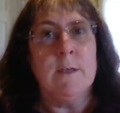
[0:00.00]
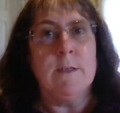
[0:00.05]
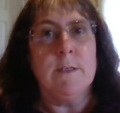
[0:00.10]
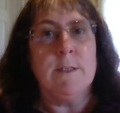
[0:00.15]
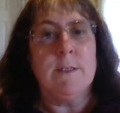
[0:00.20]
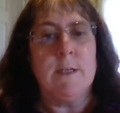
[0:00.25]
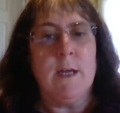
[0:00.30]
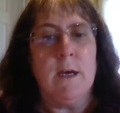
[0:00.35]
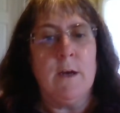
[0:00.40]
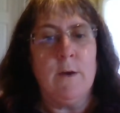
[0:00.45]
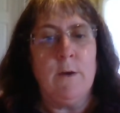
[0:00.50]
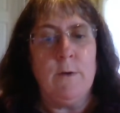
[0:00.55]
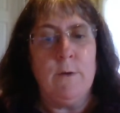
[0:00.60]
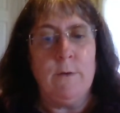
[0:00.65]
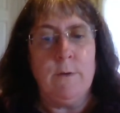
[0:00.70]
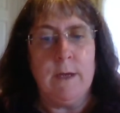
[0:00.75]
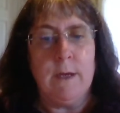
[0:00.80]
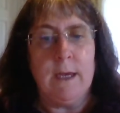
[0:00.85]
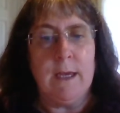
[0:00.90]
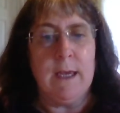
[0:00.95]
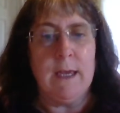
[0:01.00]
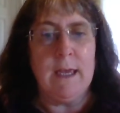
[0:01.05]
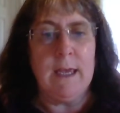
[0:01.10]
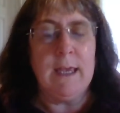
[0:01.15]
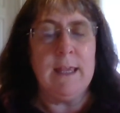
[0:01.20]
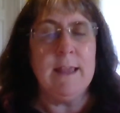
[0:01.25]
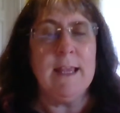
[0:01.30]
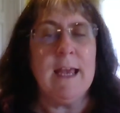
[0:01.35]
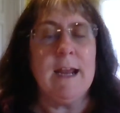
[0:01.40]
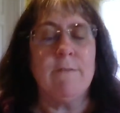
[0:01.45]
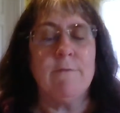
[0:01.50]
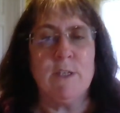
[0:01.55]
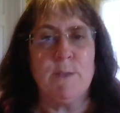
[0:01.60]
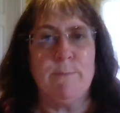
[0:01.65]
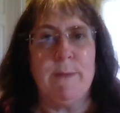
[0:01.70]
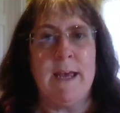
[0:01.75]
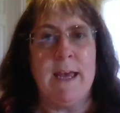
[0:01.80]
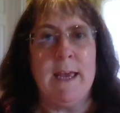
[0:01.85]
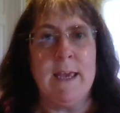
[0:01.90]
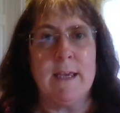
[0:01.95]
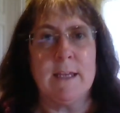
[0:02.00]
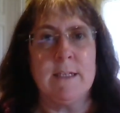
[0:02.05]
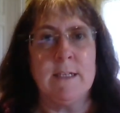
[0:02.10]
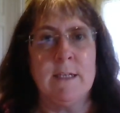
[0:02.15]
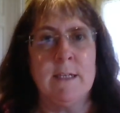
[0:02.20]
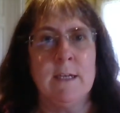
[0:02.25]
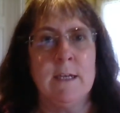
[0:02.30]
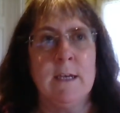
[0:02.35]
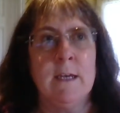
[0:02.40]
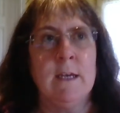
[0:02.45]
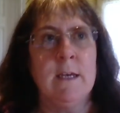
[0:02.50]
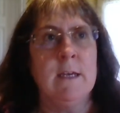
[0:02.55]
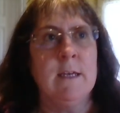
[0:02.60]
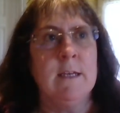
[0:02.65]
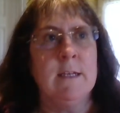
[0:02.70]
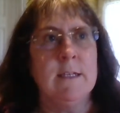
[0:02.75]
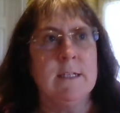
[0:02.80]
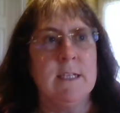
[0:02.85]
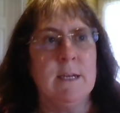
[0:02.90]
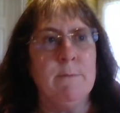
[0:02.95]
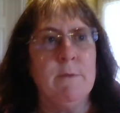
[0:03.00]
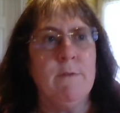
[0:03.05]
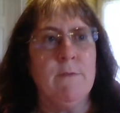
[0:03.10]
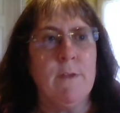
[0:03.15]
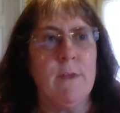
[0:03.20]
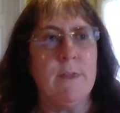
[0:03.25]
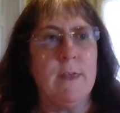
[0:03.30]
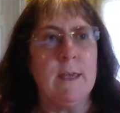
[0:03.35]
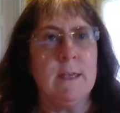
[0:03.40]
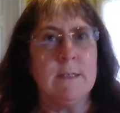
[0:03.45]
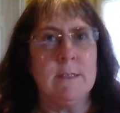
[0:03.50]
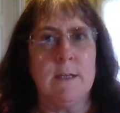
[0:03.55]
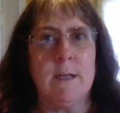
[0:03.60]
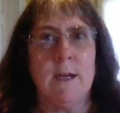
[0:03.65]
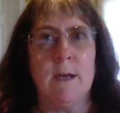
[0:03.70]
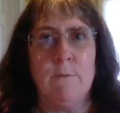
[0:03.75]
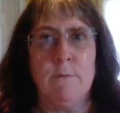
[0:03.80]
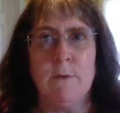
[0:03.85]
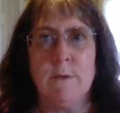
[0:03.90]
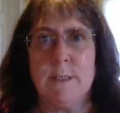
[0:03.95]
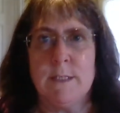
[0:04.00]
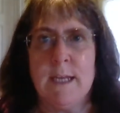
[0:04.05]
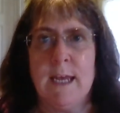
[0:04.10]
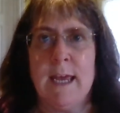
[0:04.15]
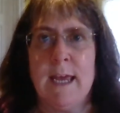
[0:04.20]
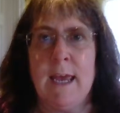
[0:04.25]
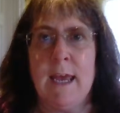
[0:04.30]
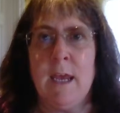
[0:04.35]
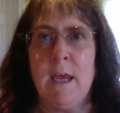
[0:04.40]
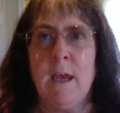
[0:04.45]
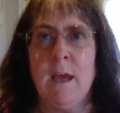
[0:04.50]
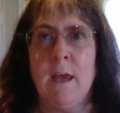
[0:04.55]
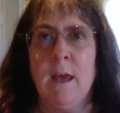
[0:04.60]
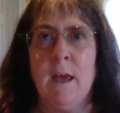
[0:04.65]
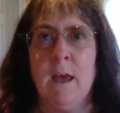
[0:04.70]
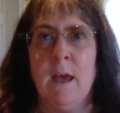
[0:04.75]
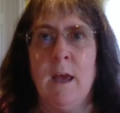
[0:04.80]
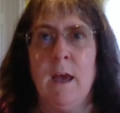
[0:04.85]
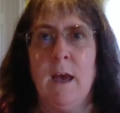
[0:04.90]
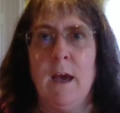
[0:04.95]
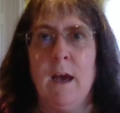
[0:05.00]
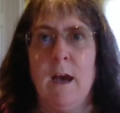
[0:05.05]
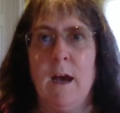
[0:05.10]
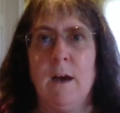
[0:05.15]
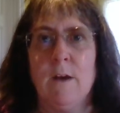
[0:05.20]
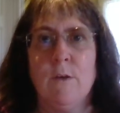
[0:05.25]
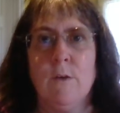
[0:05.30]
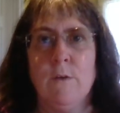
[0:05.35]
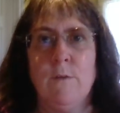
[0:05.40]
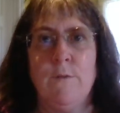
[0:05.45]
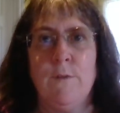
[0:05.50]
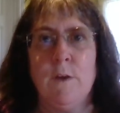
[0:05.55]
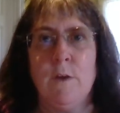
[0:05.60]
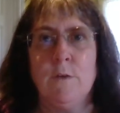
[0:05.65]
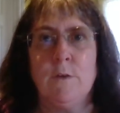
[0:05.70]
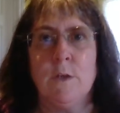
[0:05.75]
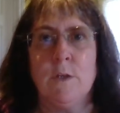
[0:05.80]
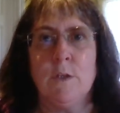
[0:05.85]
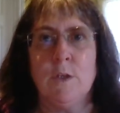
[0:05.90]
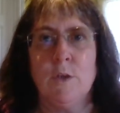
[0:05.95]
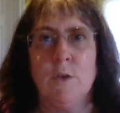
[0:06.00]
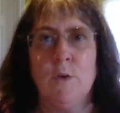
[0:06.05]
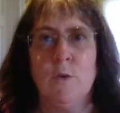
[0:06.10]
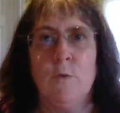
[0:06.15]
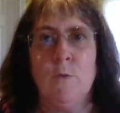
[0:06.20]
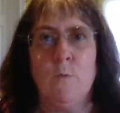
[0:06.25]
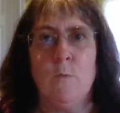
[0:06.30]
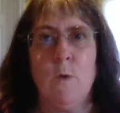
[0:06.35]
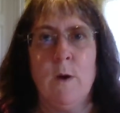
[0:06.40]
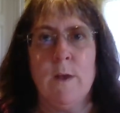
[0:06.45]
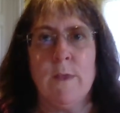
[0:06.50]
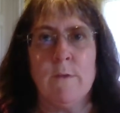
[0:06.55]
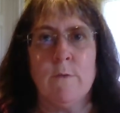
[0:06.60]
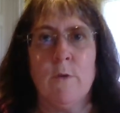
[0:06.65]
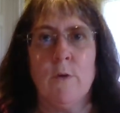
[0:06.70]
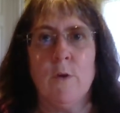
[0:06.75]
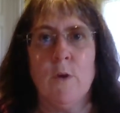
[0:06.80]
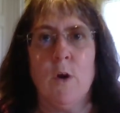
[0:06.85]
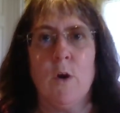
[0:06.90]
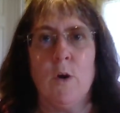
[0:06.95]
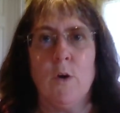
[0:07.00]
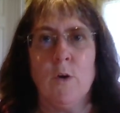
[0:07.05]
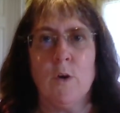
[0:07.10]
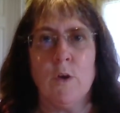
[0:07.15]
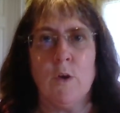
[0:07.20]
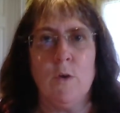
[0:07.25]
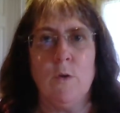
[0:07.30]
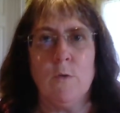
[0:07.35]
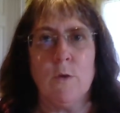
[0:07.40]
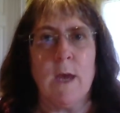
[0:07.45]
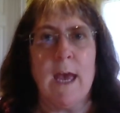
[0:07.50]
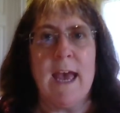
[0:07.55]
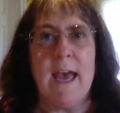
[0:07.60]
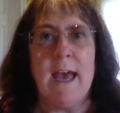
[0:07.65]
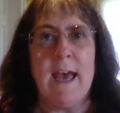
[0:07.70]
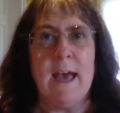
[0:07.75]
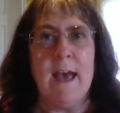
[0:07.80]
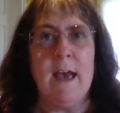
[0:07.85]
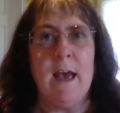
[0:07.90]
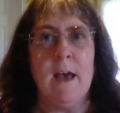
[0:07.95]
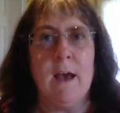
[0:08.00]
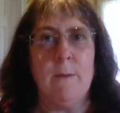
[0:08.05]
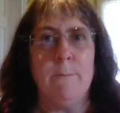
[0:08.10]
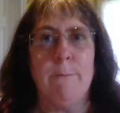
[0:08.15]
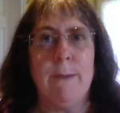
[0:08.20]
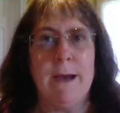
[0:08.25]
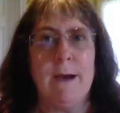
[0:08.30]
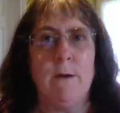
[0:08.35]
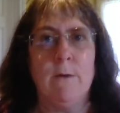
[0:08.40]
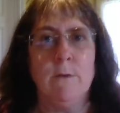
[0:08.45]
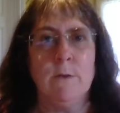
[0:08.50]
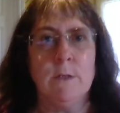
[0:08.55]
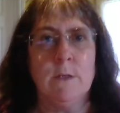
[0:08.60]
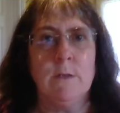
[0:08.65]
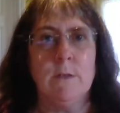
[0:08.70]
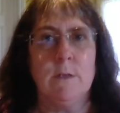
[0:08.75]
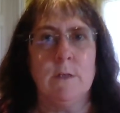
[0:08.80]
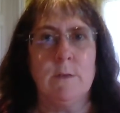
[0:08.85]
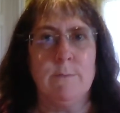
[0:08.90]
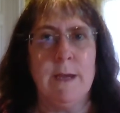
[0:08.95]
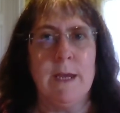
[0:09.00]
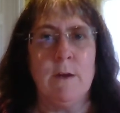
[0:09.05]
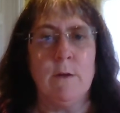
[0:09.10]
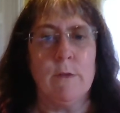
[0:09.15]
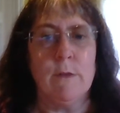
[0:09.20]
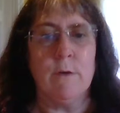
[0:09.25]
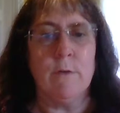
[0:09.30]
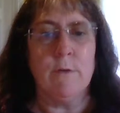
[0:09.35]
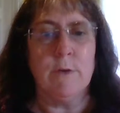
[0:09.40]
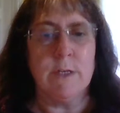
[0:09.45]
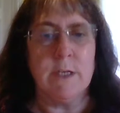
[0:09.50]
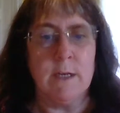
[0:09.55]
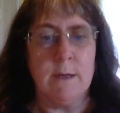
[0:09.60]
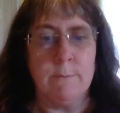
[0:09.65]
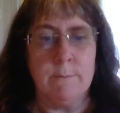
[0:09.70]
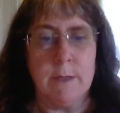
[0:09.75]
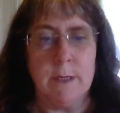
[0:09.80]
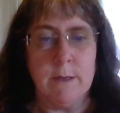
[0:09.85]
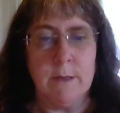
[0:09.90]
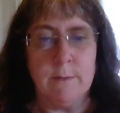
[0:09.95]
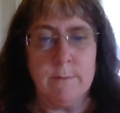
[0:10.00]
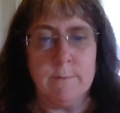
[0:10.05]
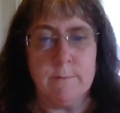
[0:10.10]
So in that respect, some of the things that I will say are good for you to do whether or not you care about the domain authority number.